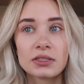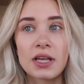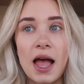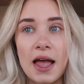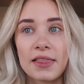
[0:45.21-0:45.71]

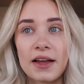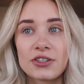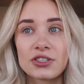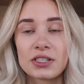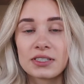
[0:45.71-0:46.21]
to
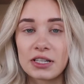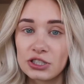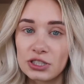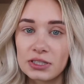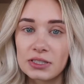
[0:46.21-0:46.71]
eyelash
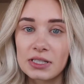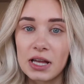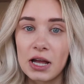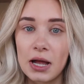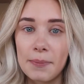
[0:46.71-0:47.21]
extensions.
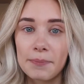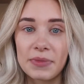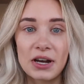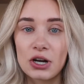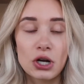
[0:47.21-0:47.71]

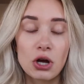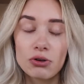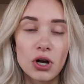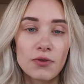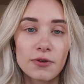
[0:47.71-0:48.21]
They're a
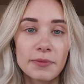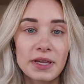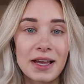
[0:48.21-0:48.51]
no-go for me.